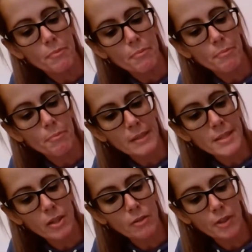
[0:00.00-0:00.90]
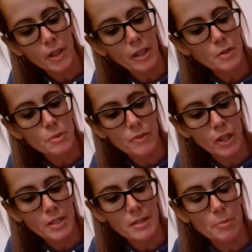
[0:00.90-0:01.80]
painting our fairy house was
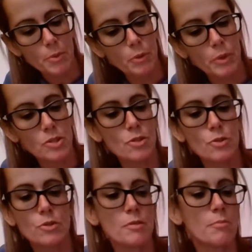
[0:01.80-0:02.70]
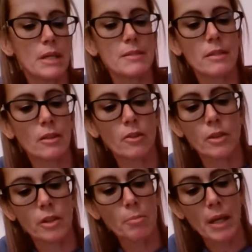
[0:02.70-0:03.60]
very simple. We just used some basic
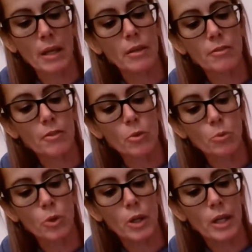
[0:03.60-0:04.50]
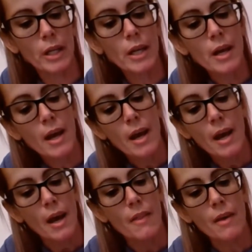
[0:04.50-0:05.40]
acrylic paint for wood,
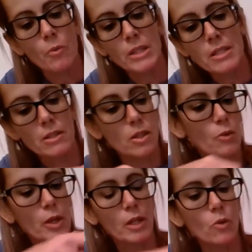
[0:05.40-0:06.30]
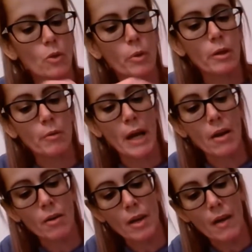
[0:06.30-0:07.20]
and then we did the green all the way
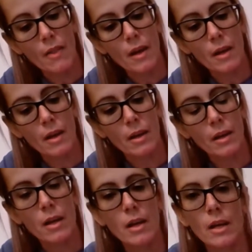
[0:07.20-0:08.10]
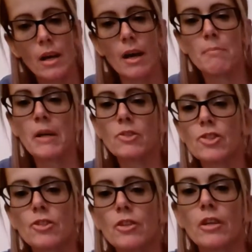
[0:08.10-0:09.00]
around, and then I'm not
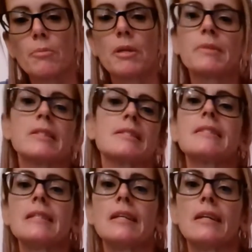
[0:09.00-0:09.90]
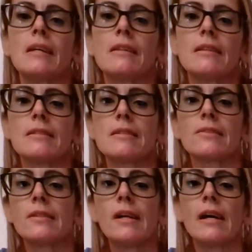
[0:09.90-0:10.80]
sure you're going to be able to see it in this
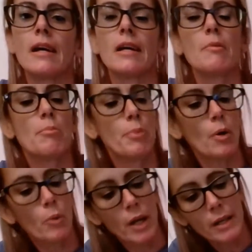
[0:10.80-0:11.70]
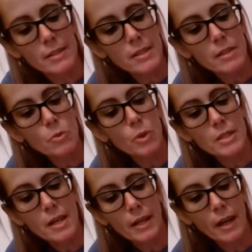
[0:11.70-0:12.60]
light, but what I did was
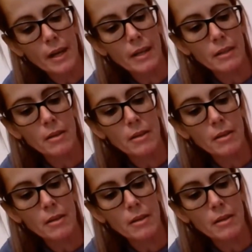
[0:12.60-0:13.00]
I kind of